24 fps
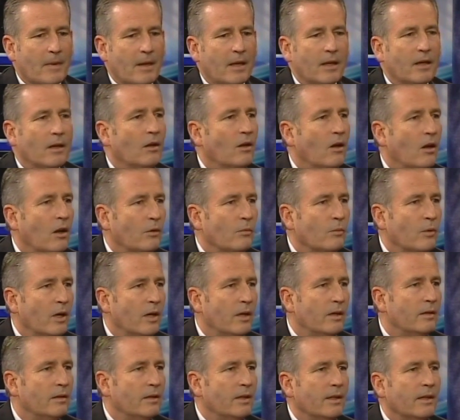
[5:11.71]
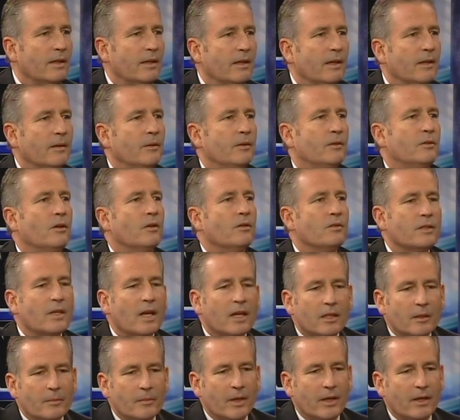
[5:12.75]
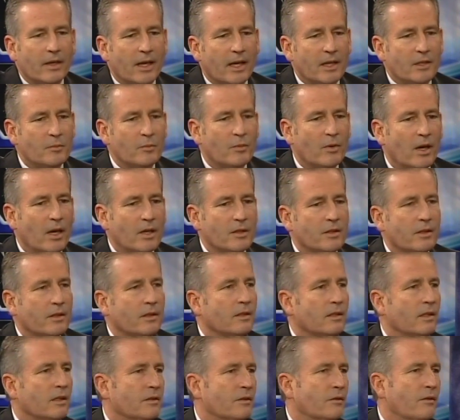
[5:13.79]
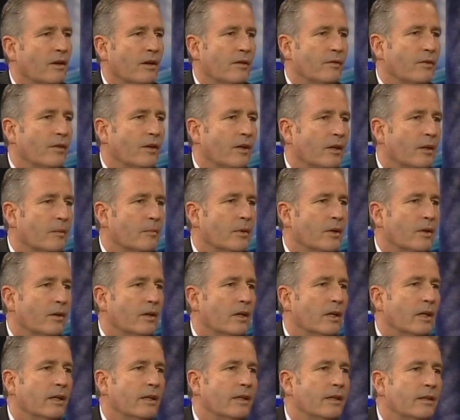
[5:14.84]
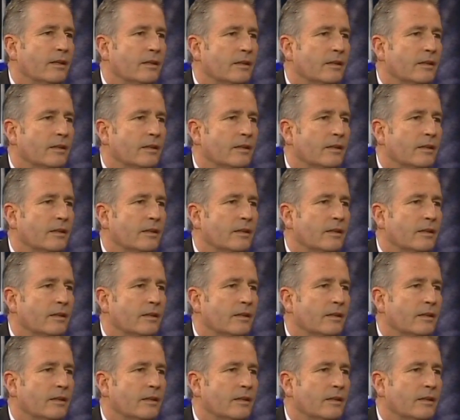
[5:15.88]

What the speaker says: in the long run, it turns out to be a nice project, and it's great for the community.